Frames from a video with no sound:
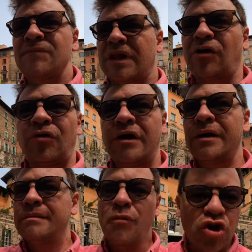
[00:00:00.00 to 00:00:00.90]
little
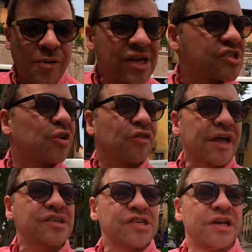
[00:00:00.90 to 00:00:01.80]
monuments and
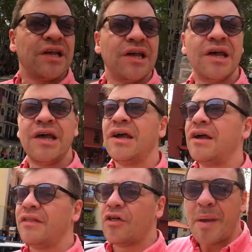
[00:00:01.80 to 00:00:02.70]
things.
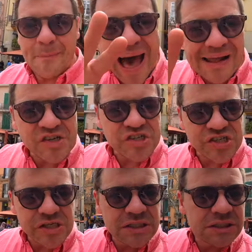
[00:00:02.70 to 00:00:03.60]
There'll be
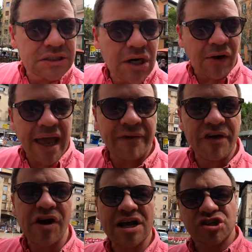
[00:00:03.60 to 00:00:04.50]
bats Okay, I've
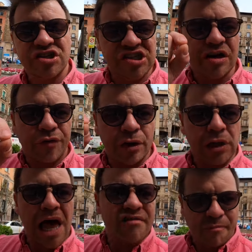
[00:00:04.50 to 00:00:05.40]
never actually seen a real
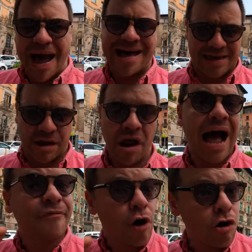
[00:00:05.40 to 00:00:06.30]
live bat here.
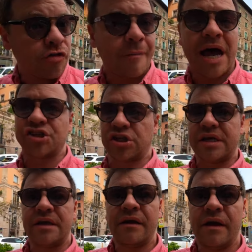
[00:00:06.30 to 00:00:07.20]
I've heard them
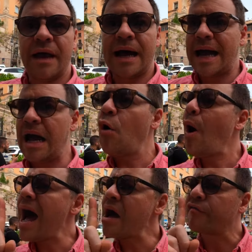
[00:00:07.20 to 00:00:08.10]
actually. I oh,
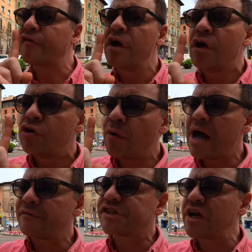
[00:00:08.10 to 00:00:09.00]
I have. No, I
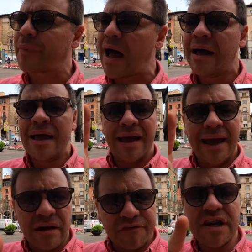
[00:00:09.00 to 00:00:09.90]
have seen a bat
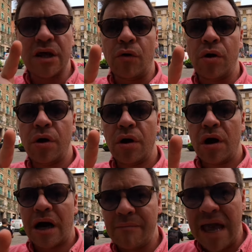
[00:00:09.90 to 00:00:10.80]
in a video
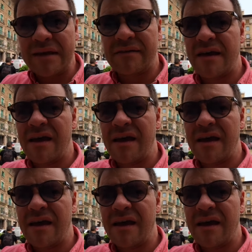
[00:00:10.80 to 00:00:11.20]
I made